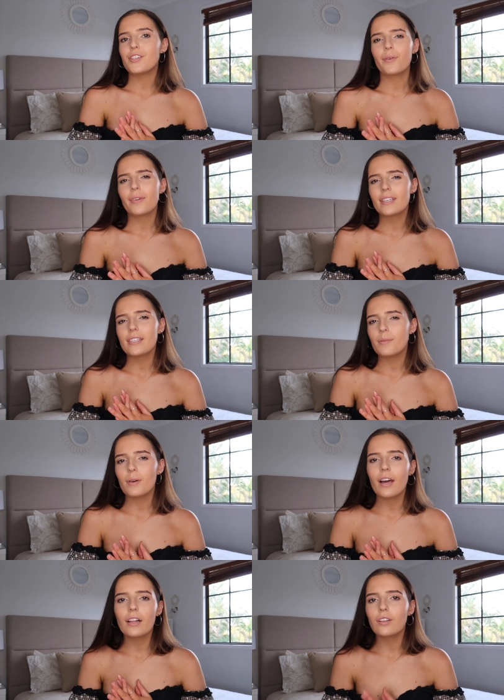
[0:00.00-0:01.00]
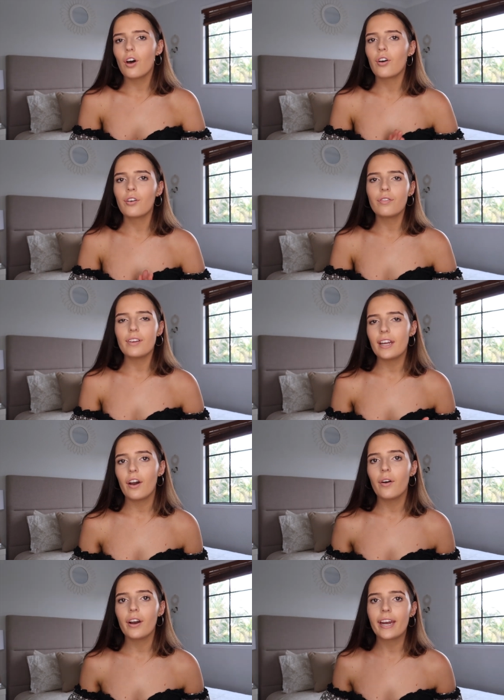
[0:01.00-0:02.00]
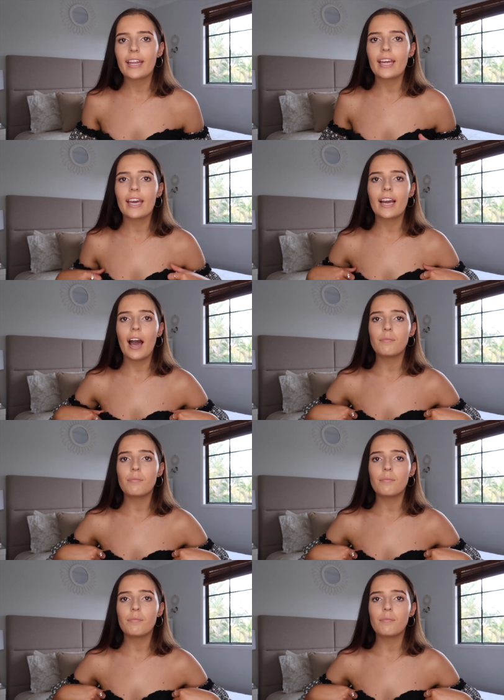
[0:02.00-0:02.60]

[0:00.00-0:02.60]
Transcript: I don't want this to be a long video or anything.